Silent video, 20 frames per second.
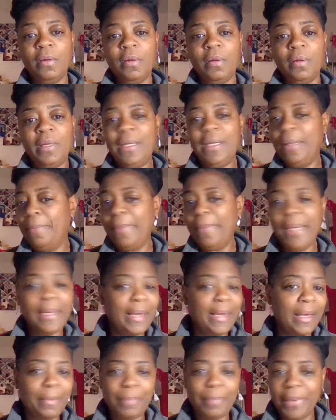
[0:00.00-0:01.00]
they may
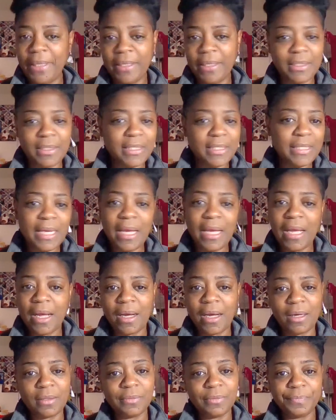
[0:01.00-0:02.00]
not be in
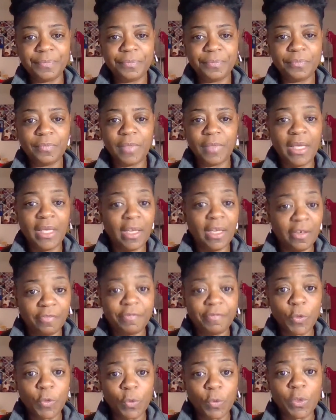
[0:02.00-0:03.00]
style in a
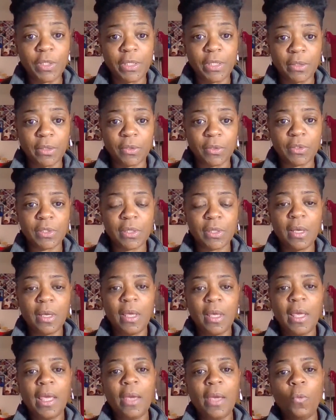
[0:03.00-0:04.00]
few years.
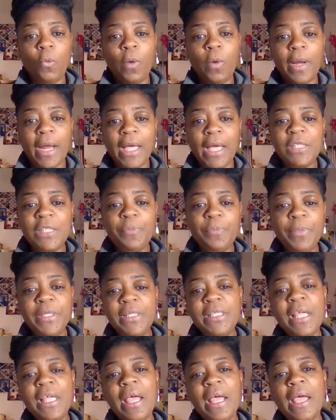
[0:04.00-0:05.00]
And when I
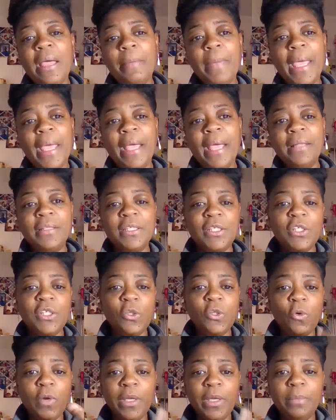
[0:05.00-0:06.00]
spend time at the
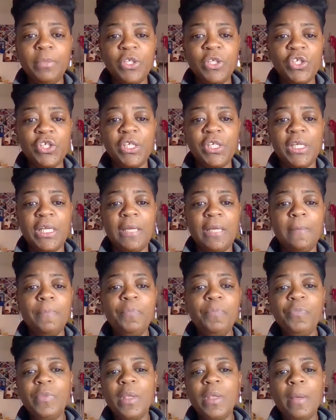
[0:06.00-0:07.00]
sewing machine
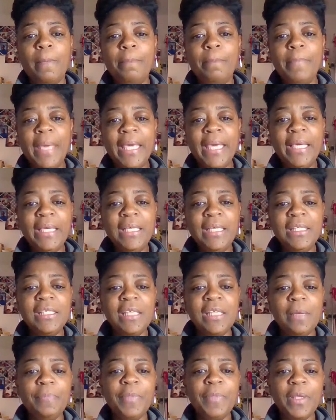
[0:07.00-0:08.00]
making
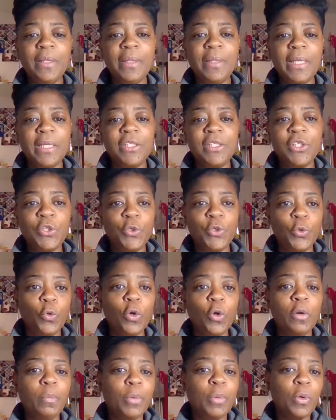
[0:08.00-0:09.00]
something that's
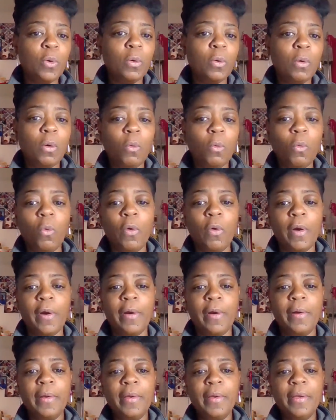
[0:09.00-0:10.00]
durable
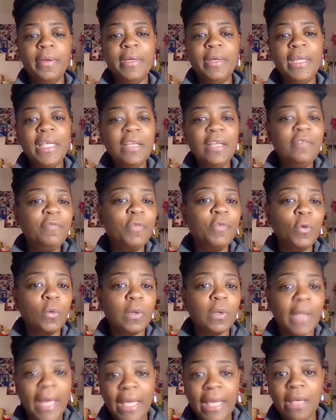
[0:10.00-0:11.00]
or needful,
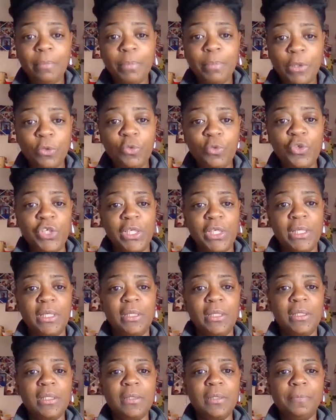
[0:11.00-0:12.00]
like blue
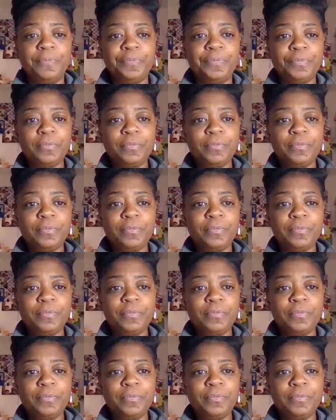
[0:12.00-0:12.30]
jeans,